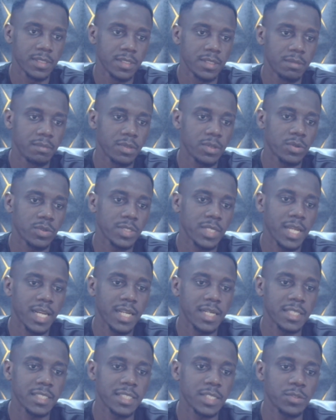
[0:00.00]
because
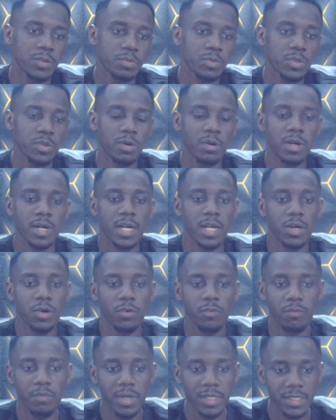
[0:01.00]
Haaland is the top scorer
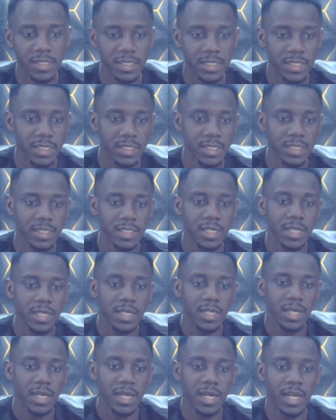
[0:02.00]
of Man City,
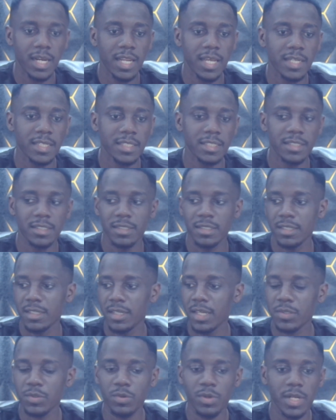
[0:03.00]
Haaland
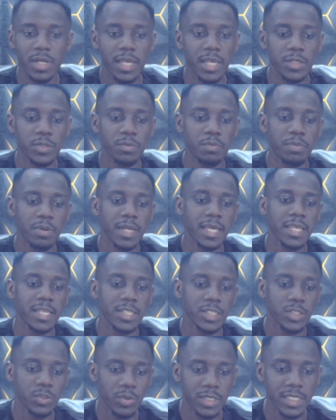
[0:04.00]
has gone ahead to play
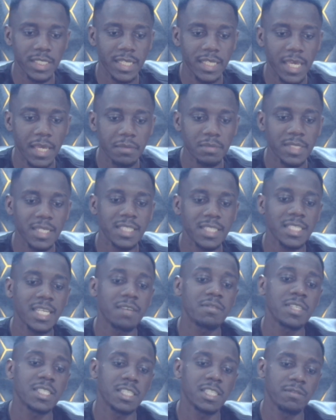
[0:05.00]
20 games and is
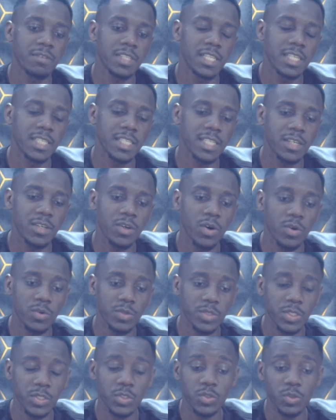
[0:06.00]
having 17 goals.
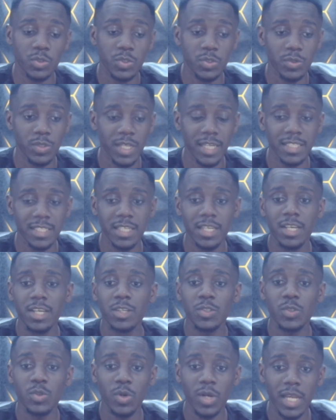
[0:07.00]
It shows you that
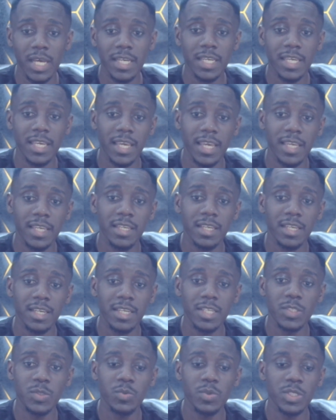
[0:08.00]
Solanke
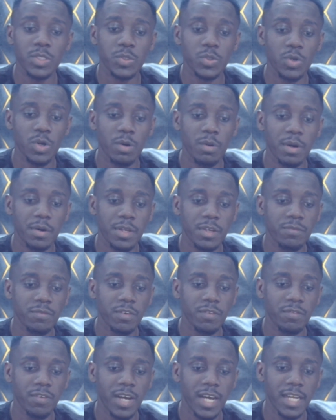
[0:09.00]
is really scoring for
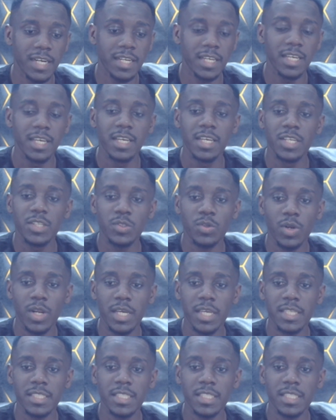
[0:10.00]
fun. Solanke is